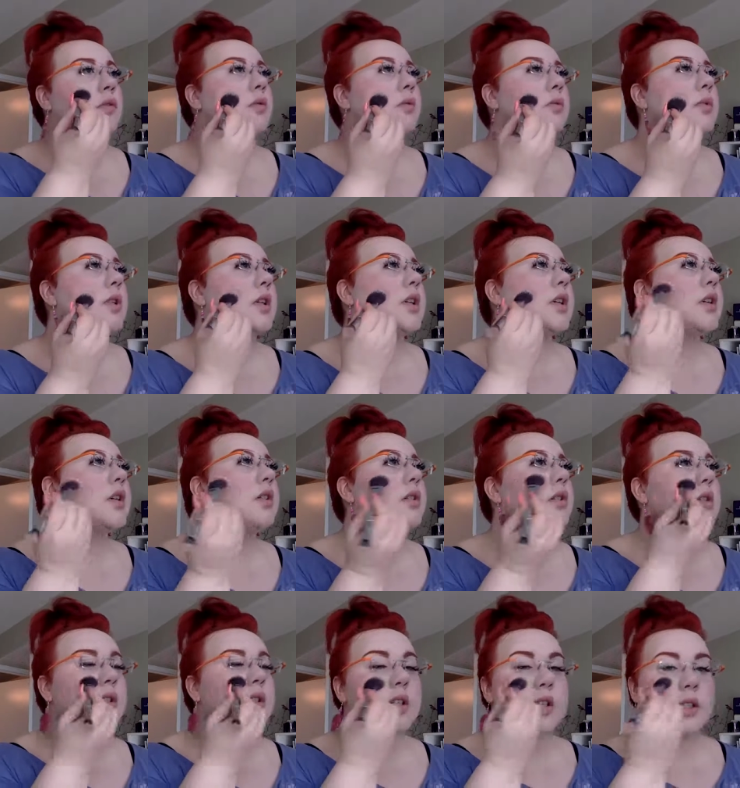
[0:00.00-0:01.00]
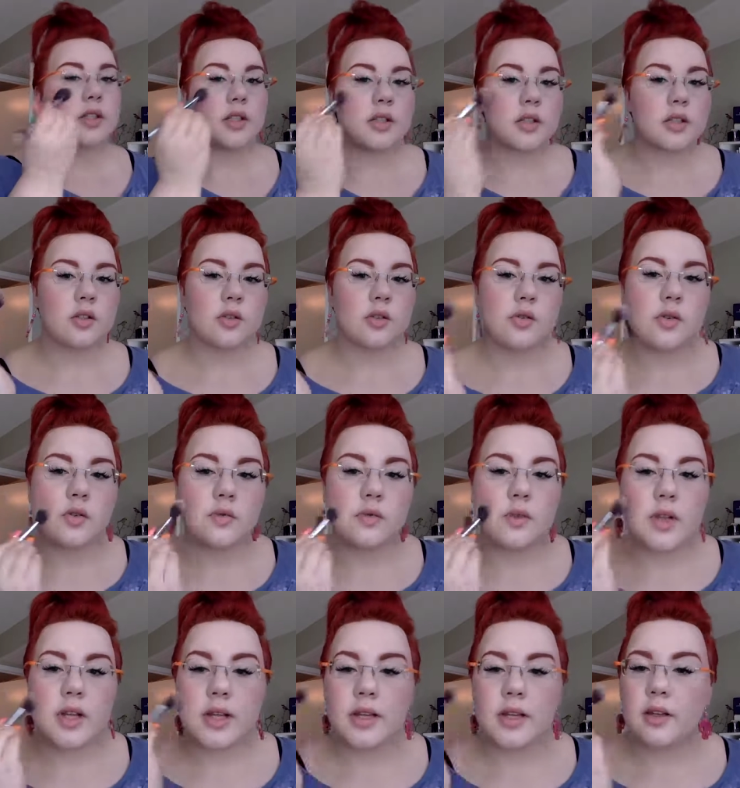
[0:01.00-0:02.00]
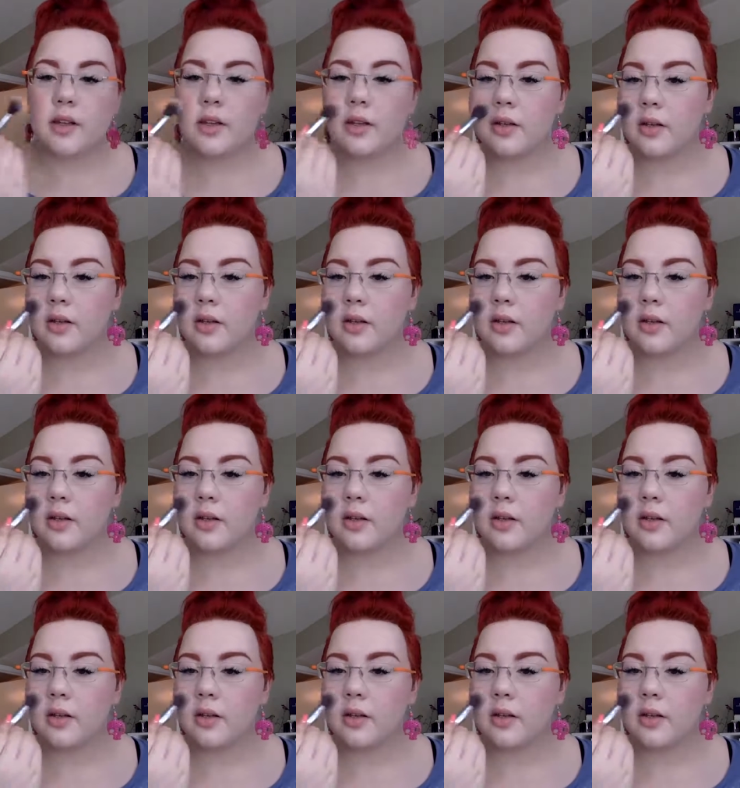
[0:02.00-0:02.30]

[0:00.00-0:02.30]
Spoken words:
because it's sort of like,